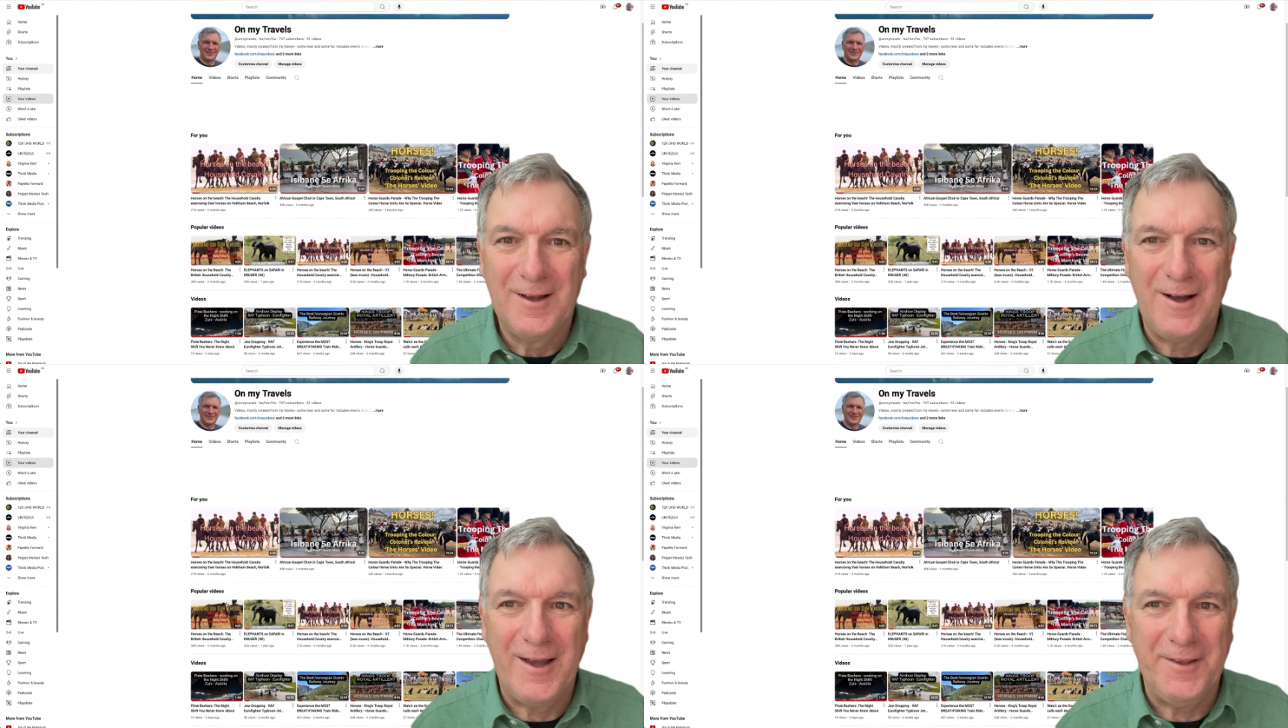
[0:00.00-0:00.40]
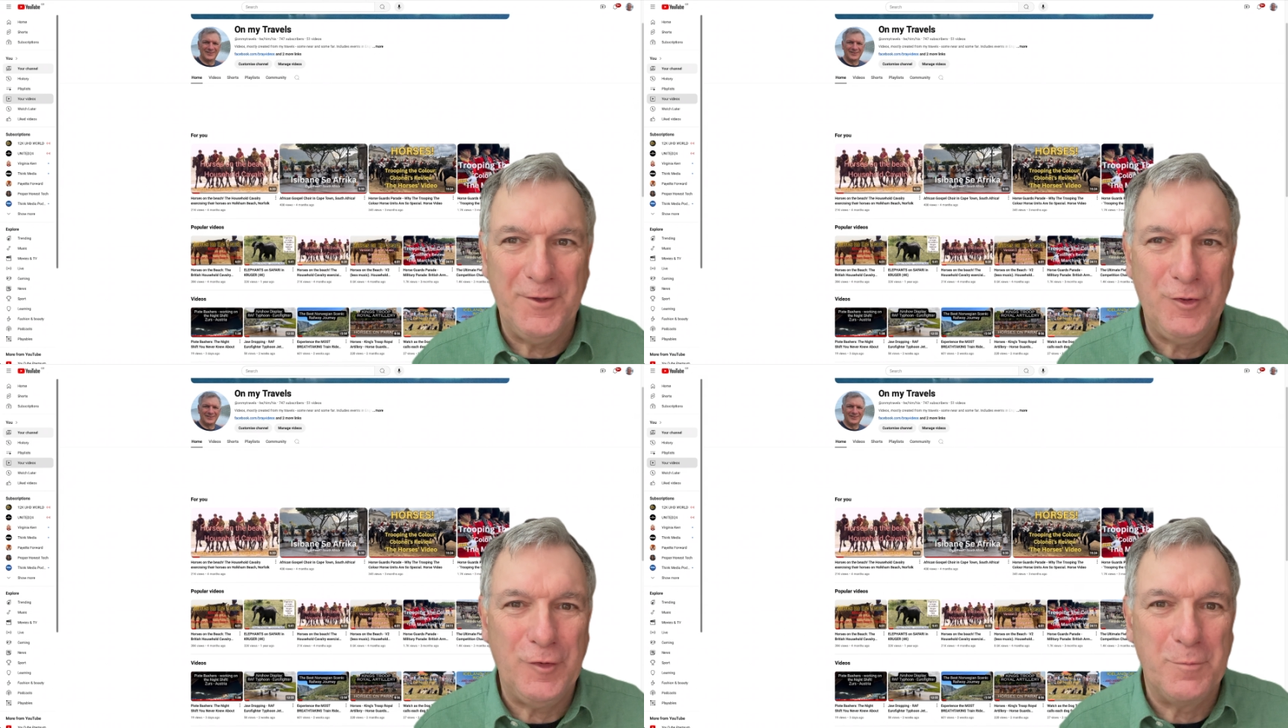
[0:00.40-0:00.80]
Hi,
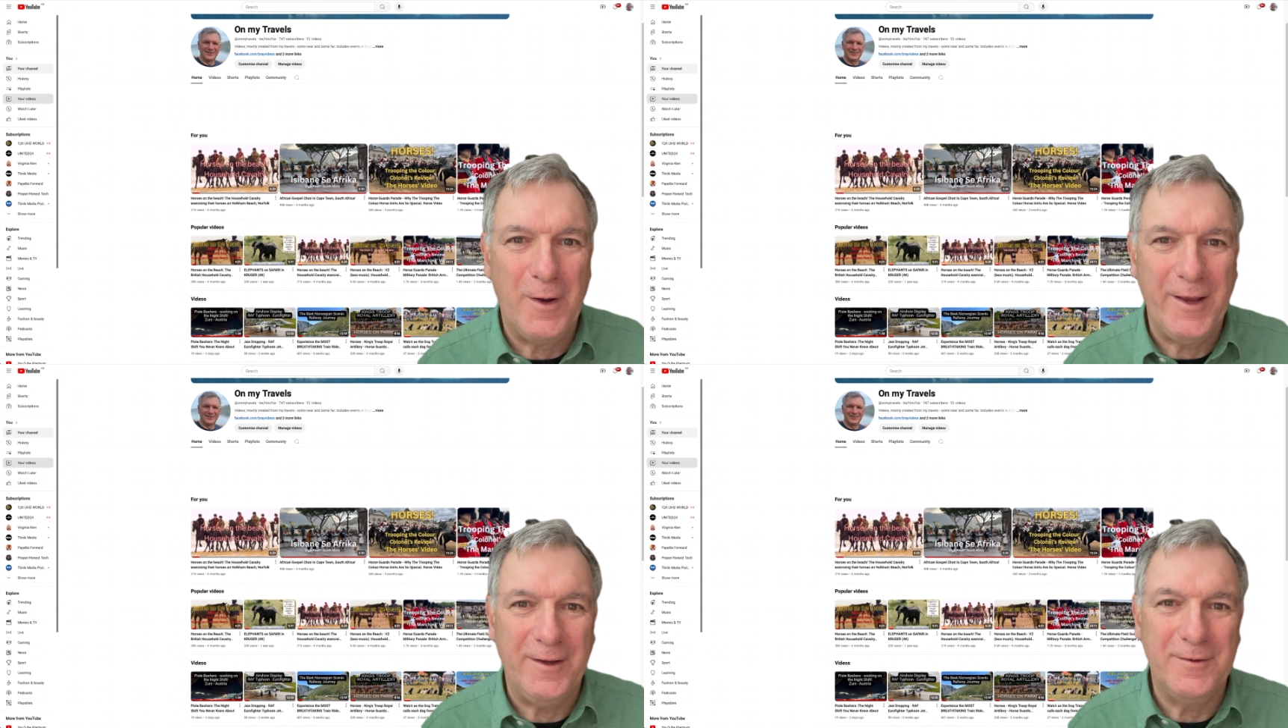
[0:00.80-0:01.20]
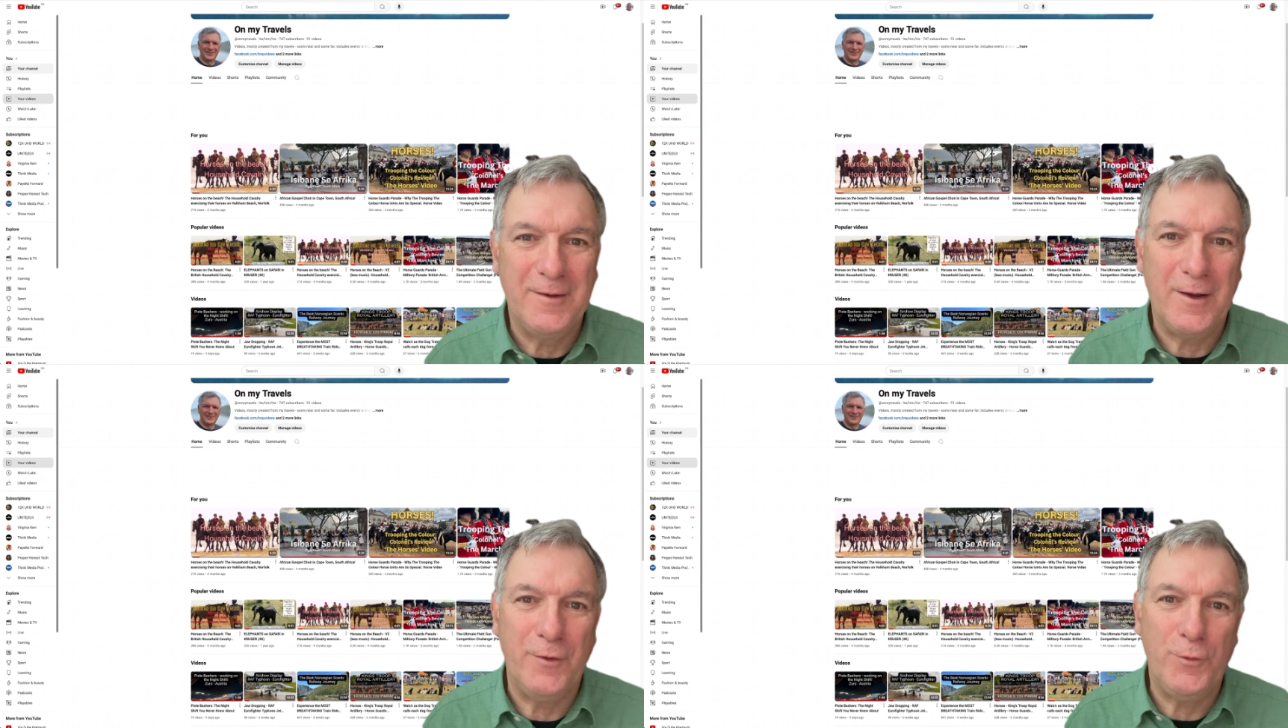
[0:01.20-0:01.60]
this is Mike.
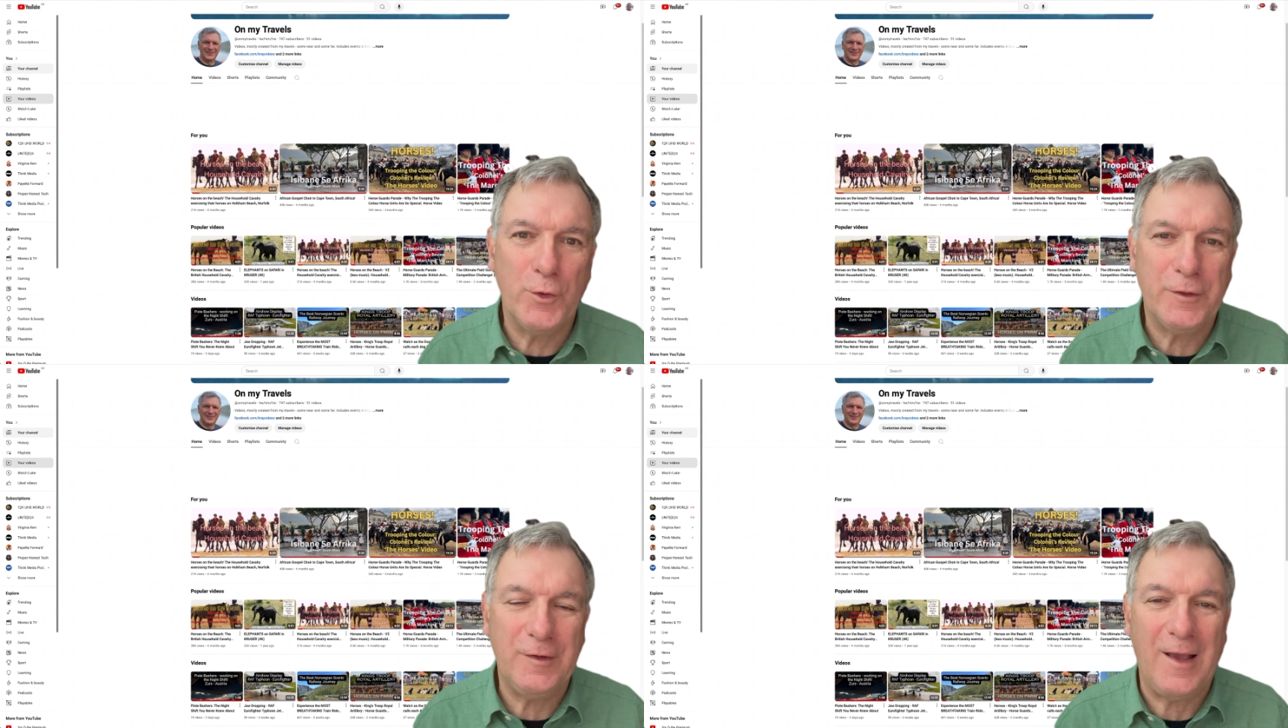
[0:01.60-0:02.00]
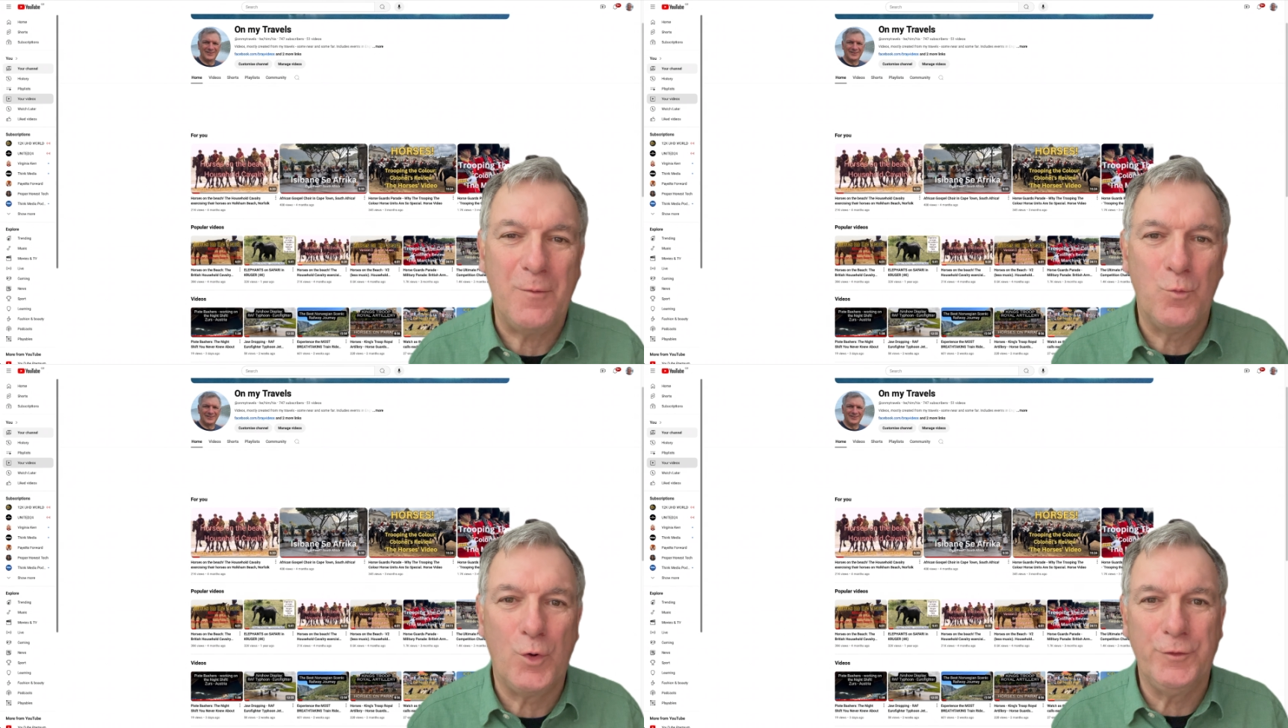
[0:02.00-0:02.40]
Now, if you're getting
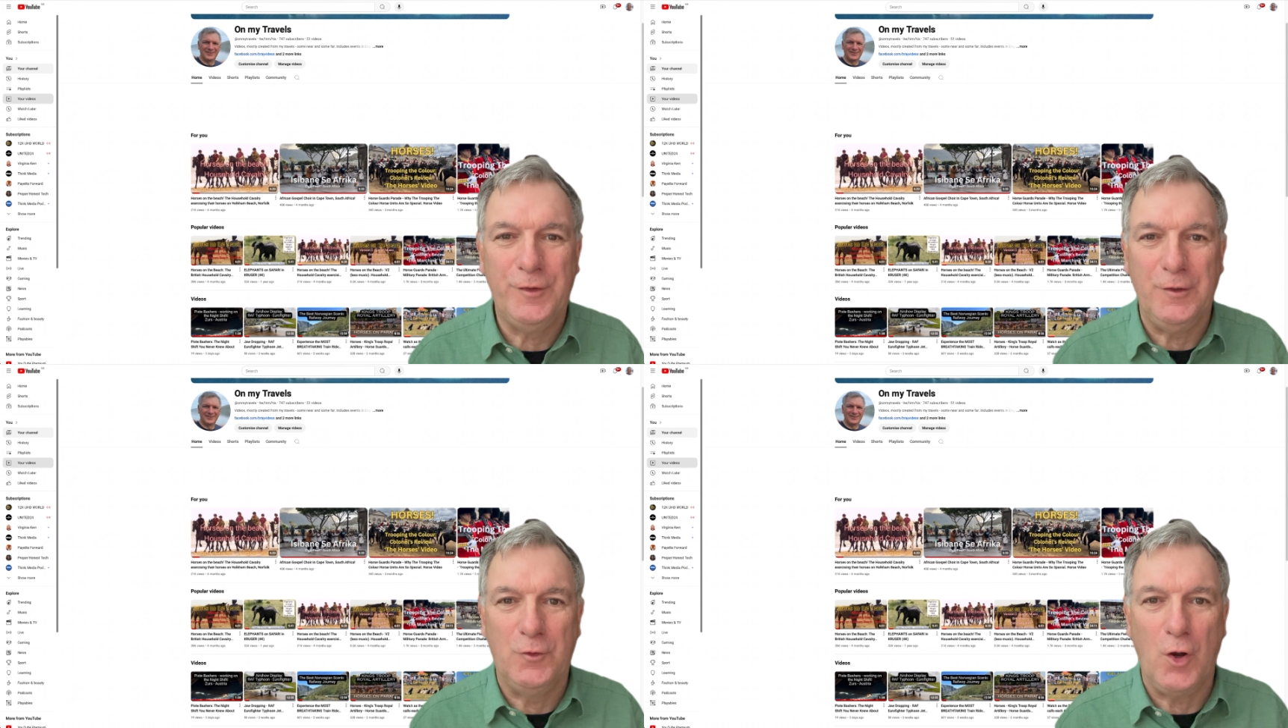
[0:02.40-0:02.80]
unwanted